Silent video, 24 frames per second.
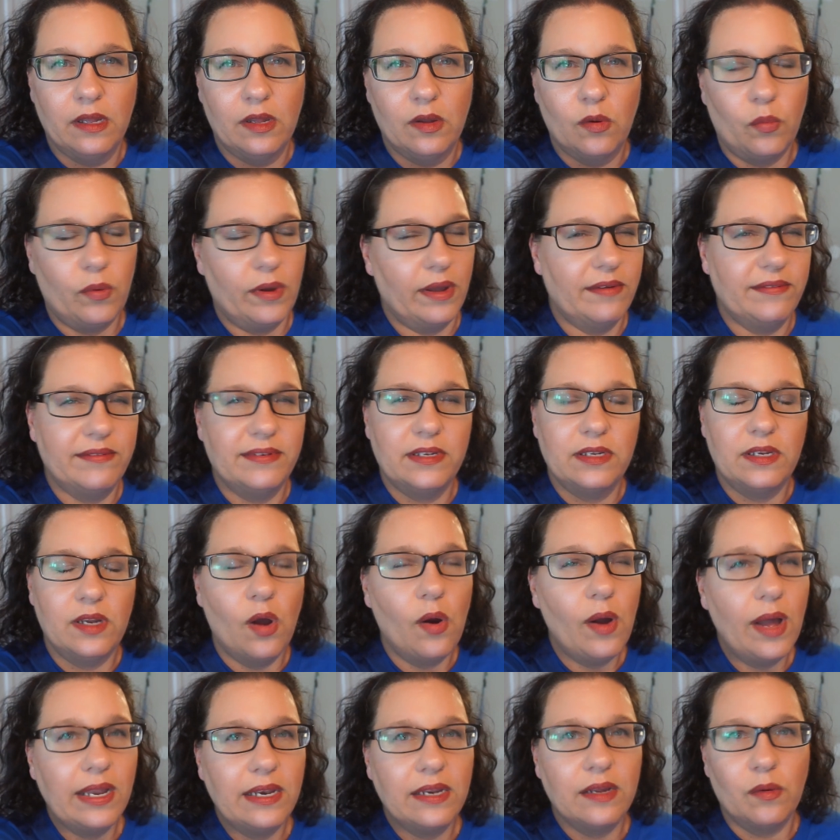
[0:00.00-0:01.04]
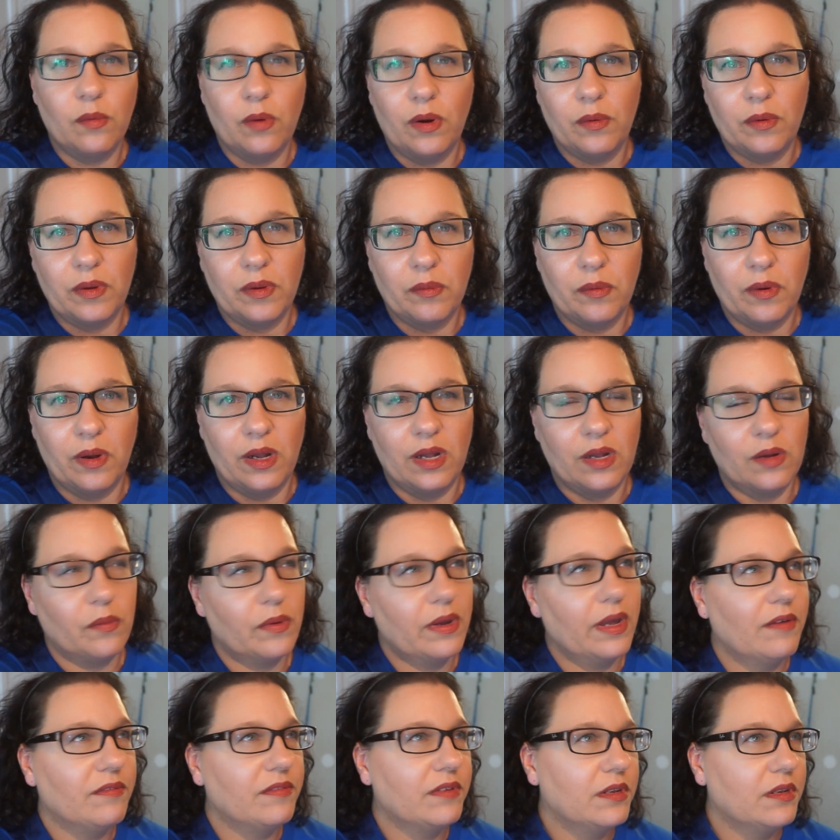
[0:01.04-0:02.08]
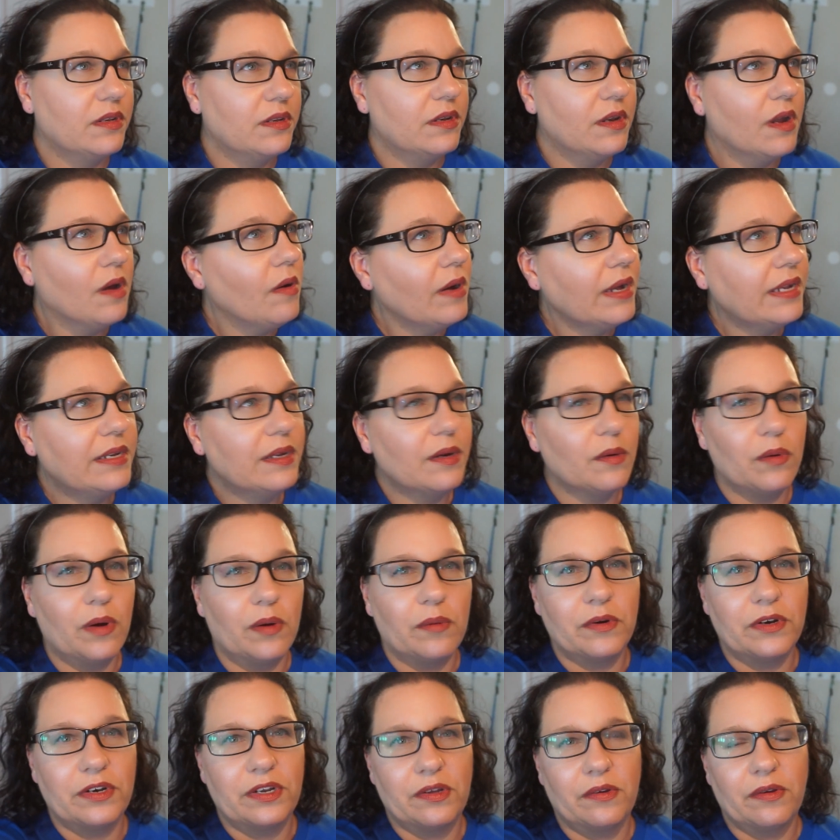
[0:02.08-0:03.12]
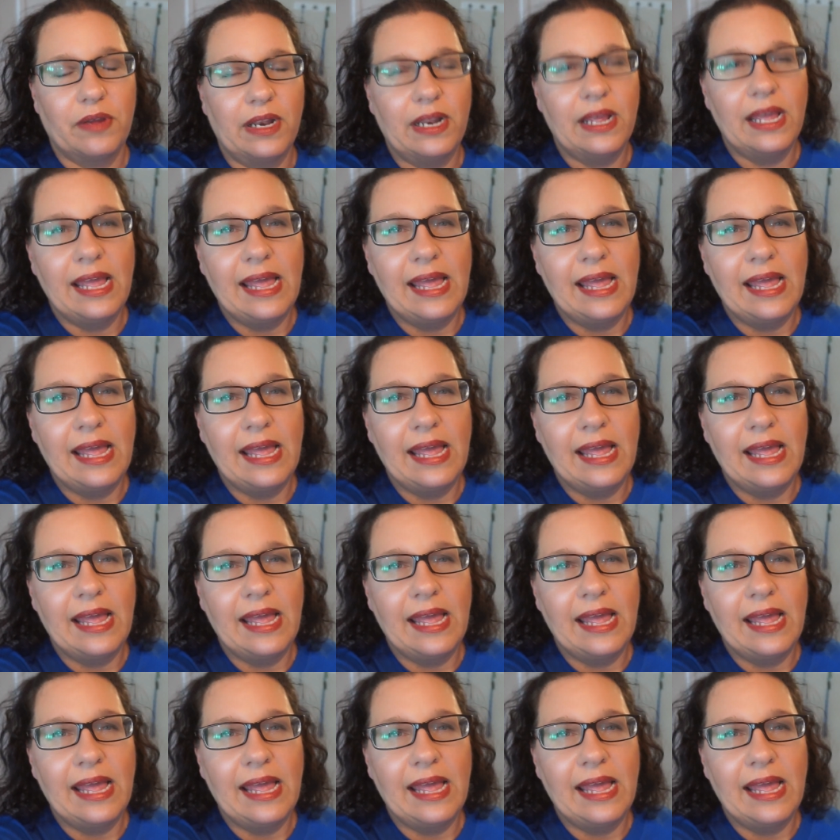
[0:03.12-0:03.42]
we have no idea what we want, we have no idea what we're doing,